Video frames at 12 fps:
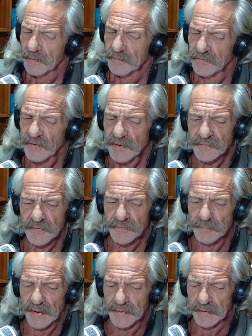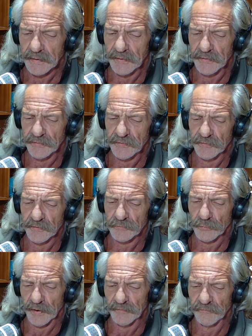Jesus made it clear to the
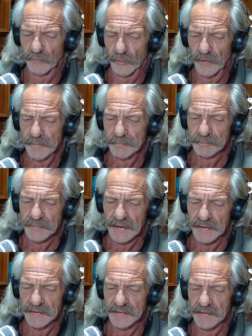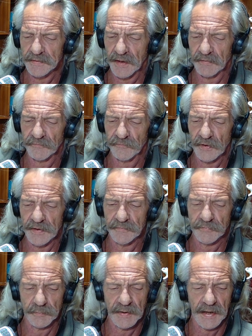24 that he did not flee
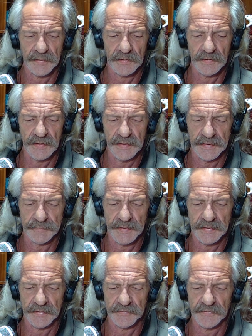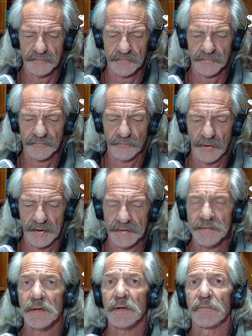from Galilee because he was
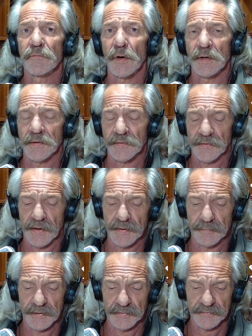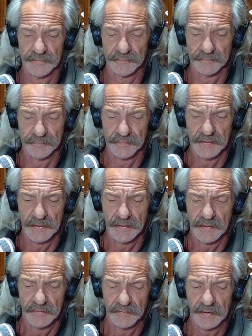afraid to confront his enemies.
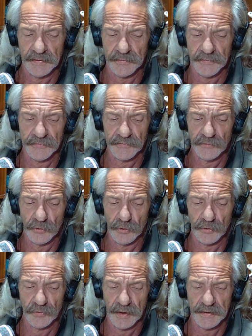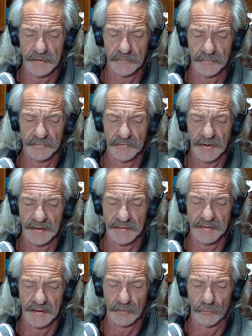They understood that he was not
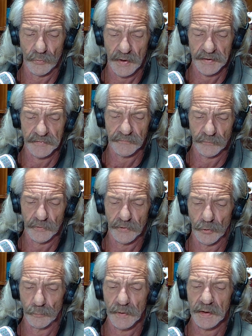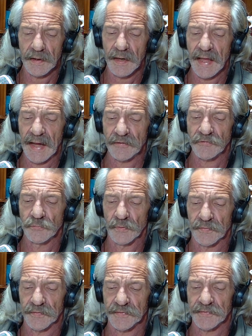yet ready for an open clash
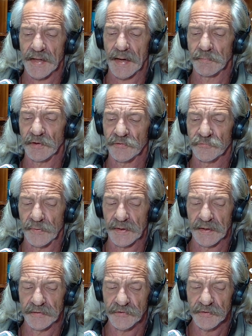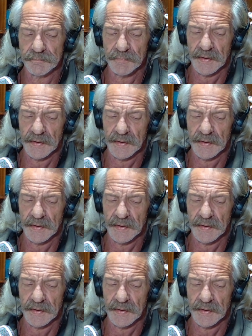with established religion,